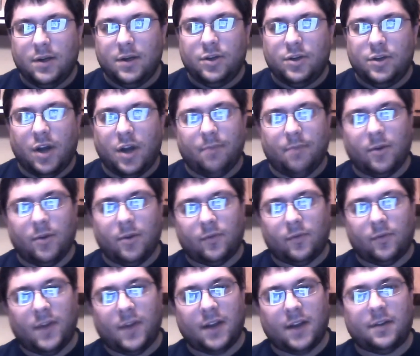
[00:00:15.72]
John Mule
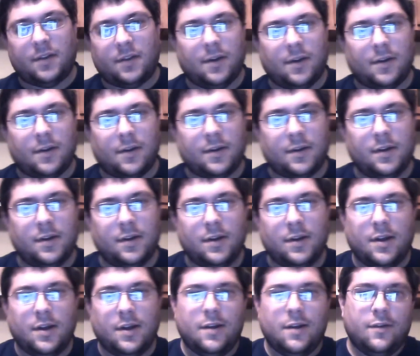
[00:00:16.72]
Tech Talk
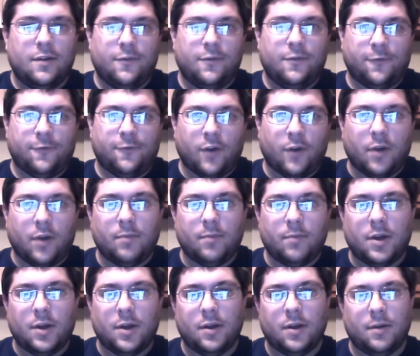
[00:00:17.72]
from
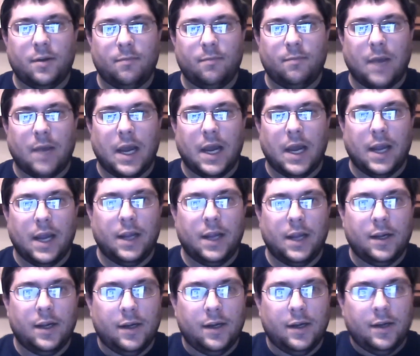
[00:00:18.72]
my
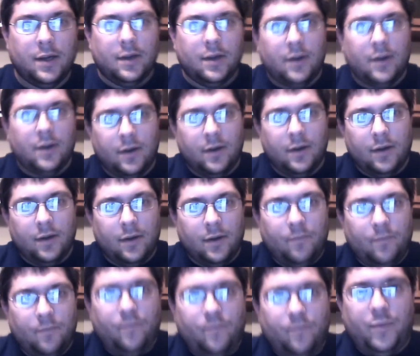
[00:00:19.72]

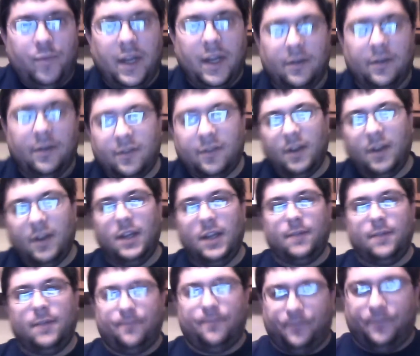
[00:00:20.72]

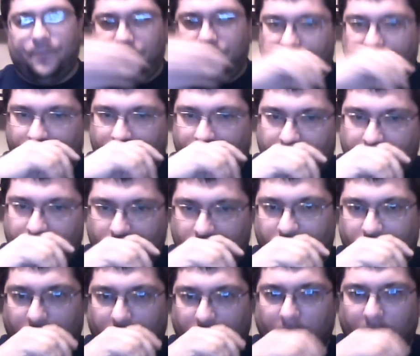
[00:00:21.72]
PC
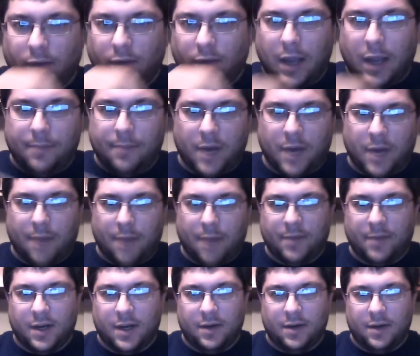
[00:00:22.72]
laptop
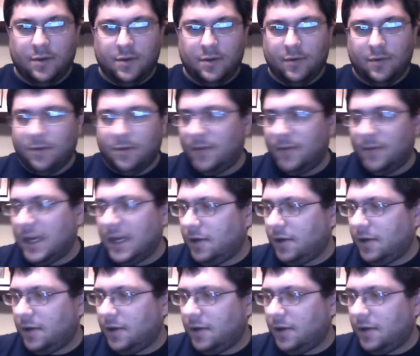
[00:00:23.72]
that I do all my